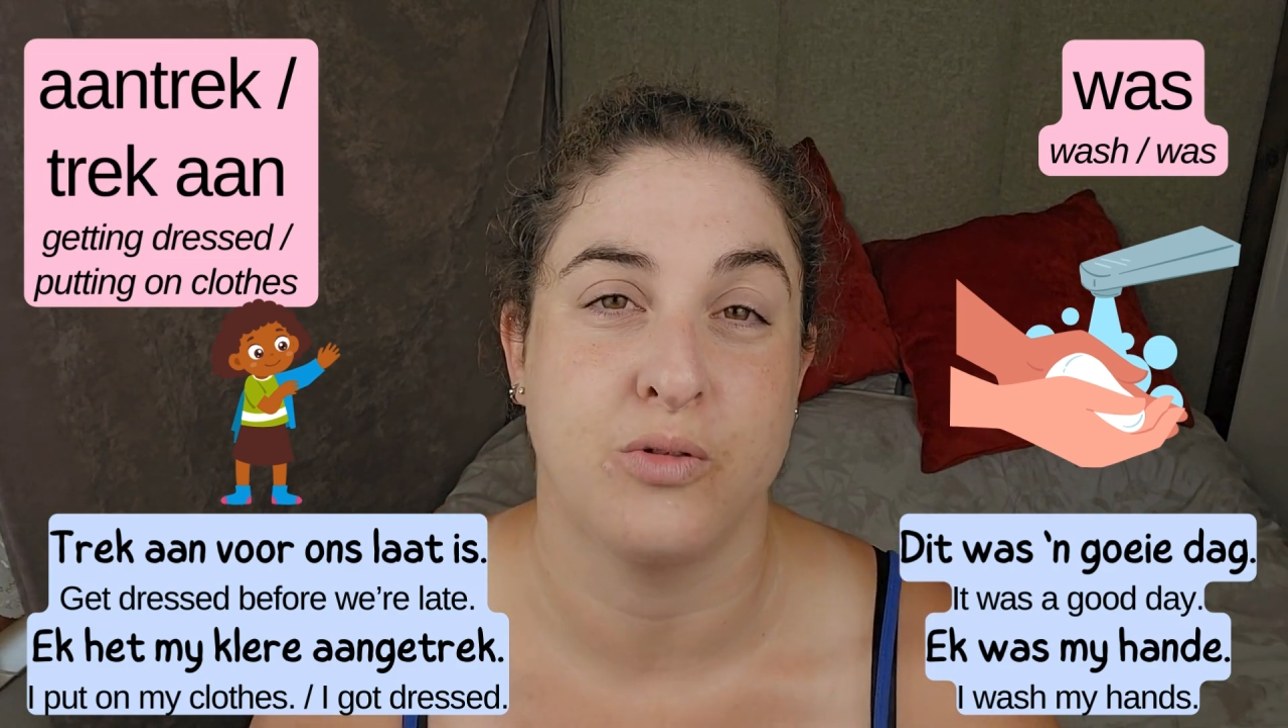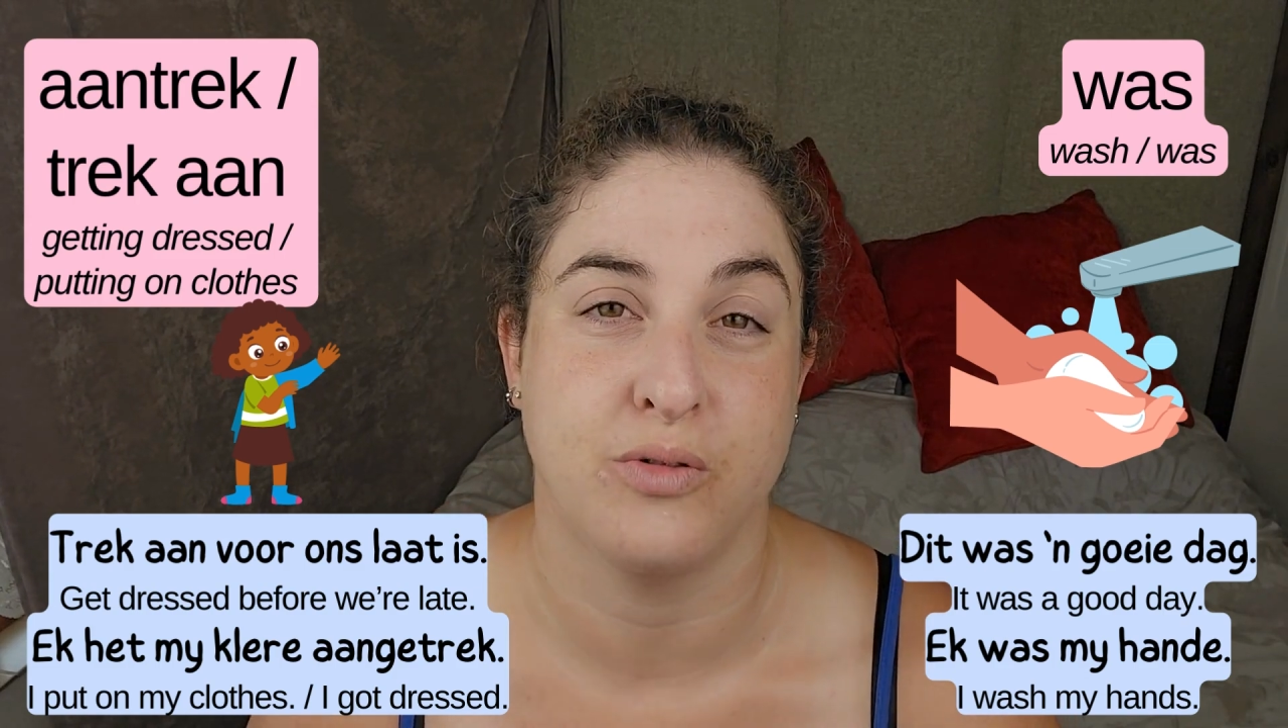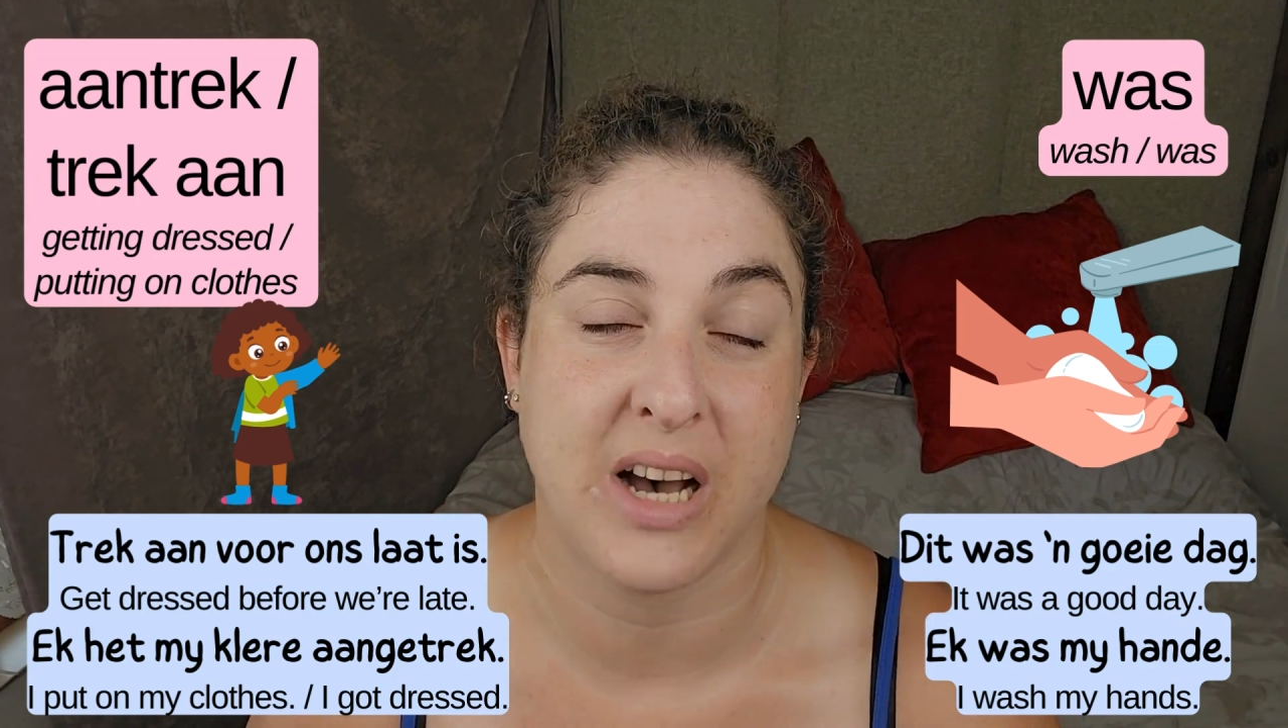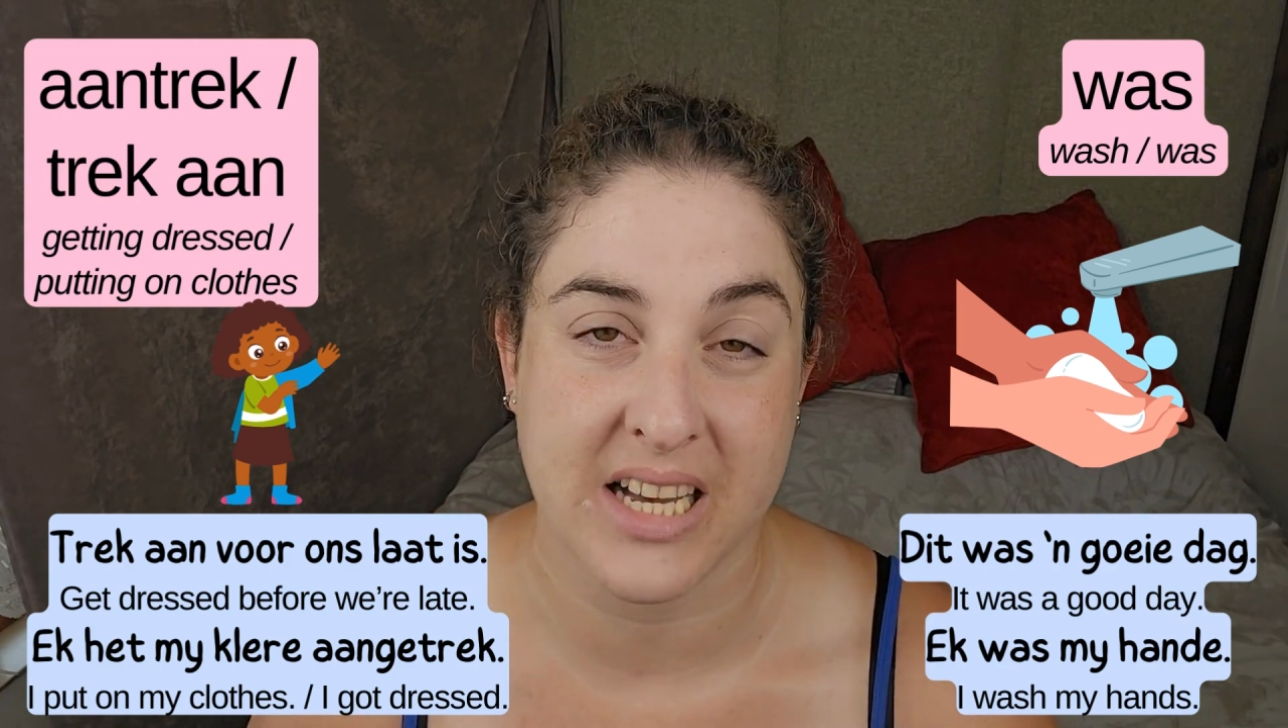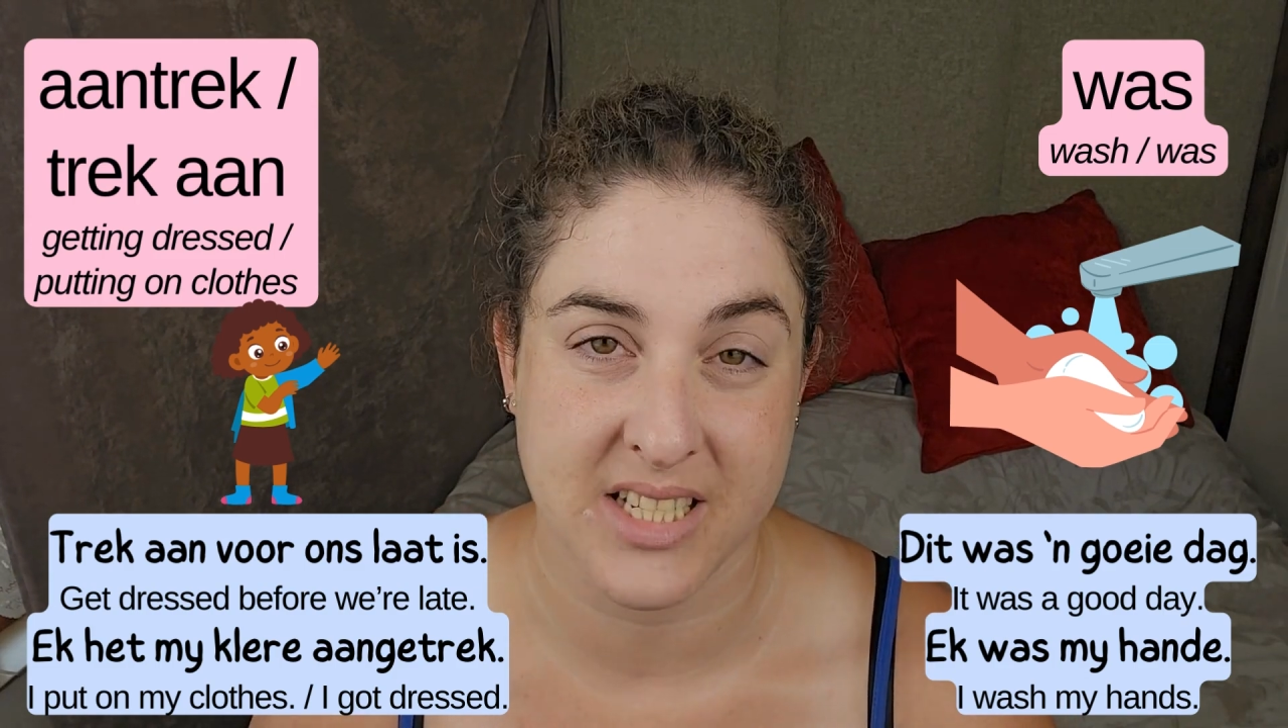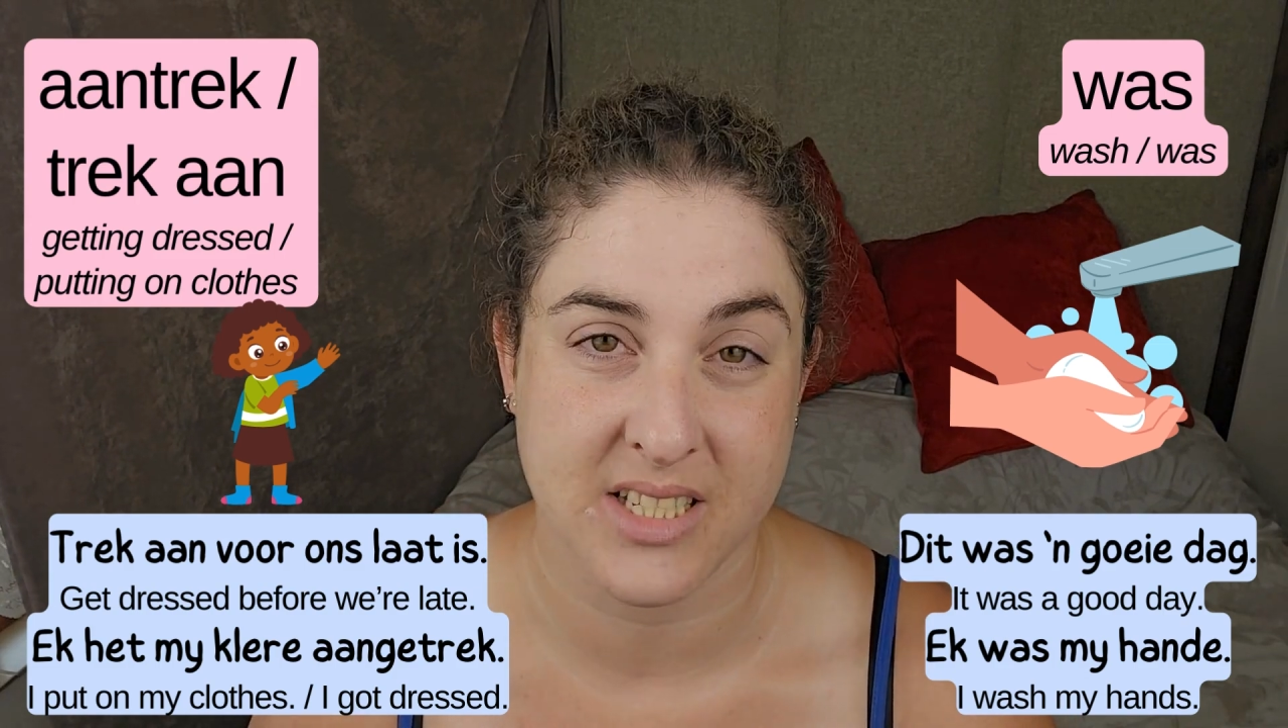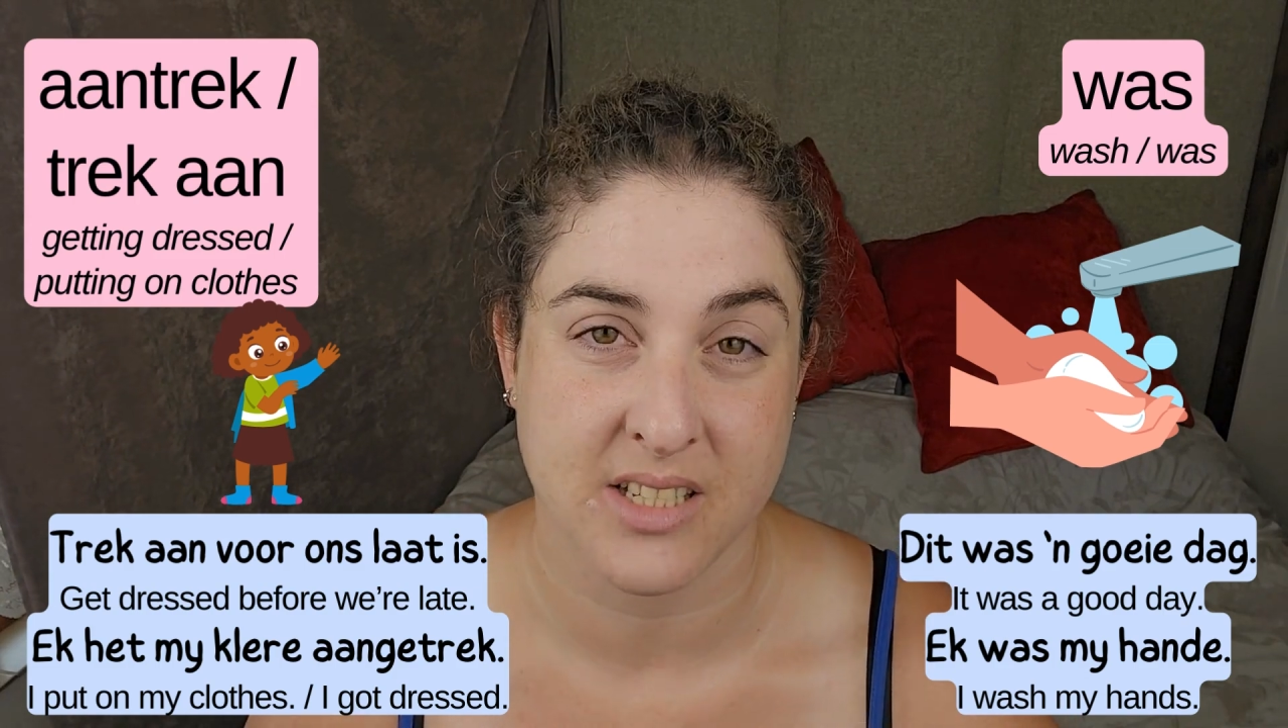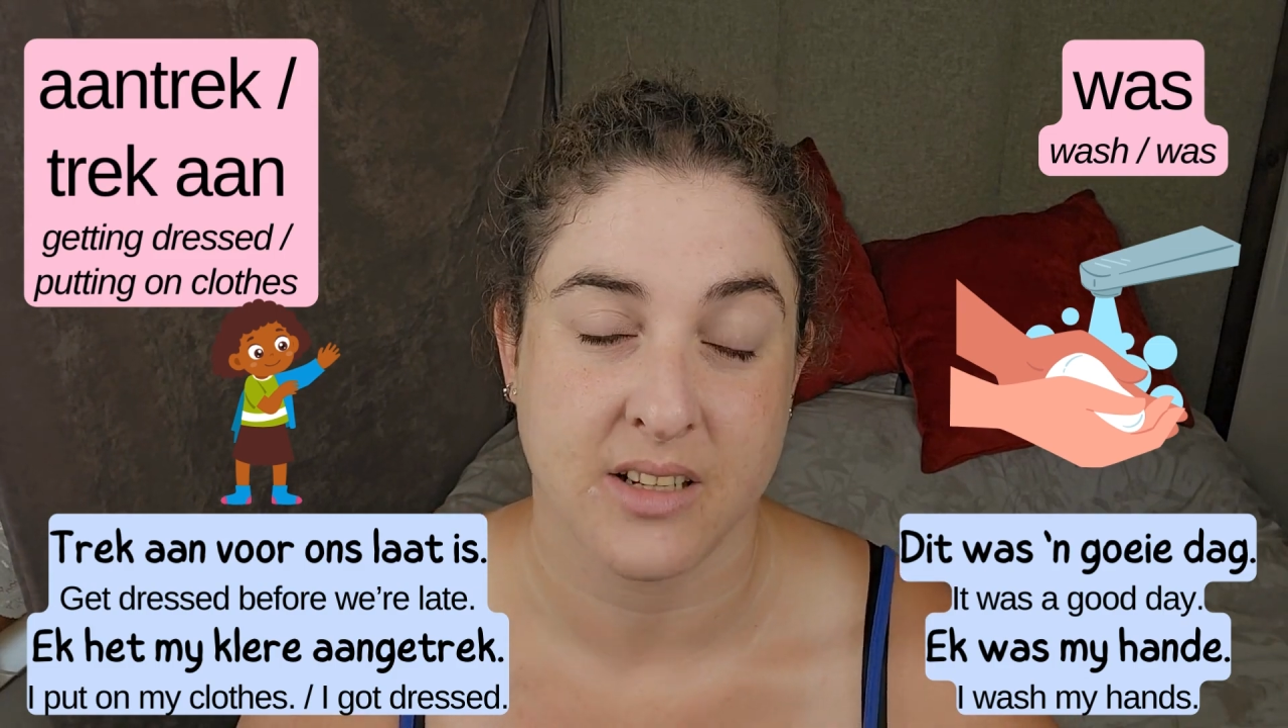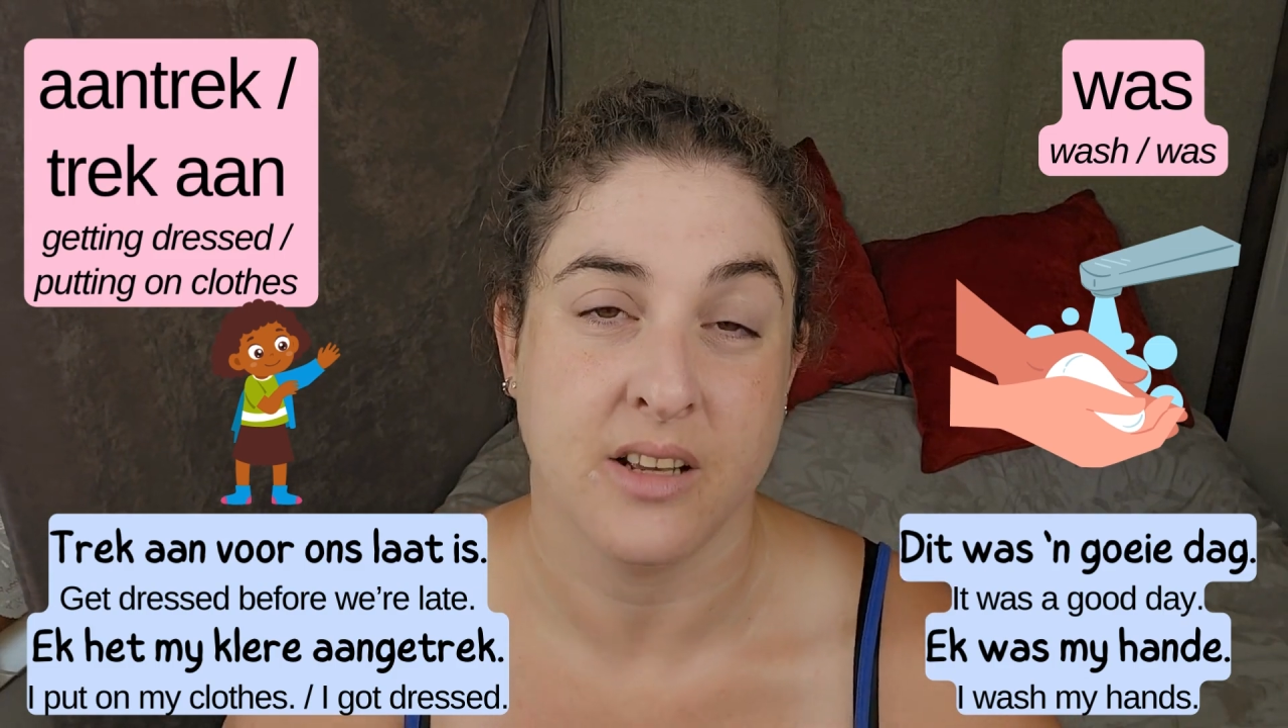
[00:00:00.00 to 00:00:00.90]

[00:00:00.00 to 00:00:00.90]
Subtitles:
was